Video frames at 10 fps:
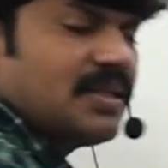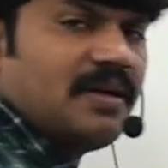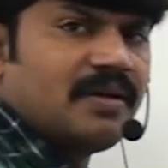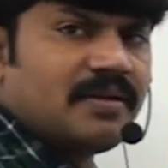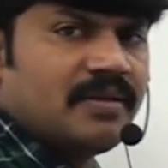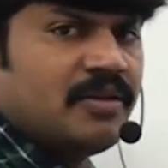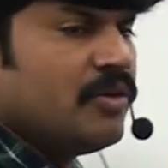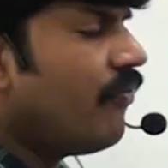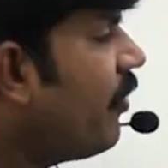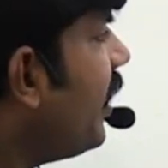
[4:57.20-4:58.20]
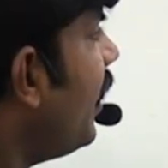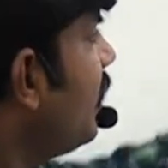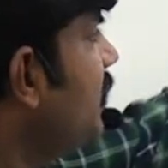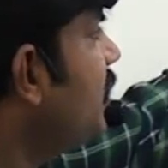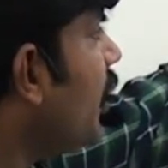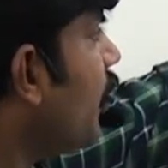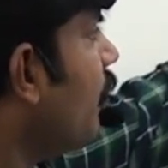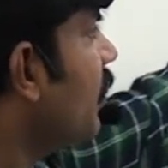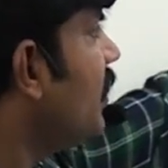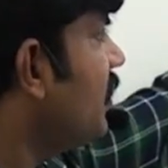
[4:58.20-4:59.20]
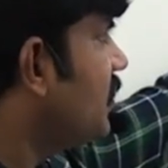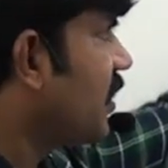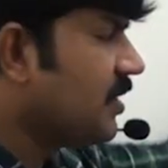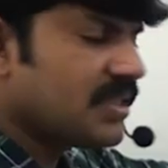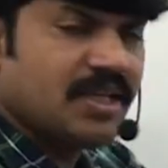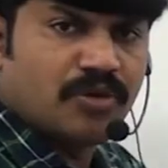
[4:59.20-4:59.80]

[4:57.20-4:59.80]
while executing this risky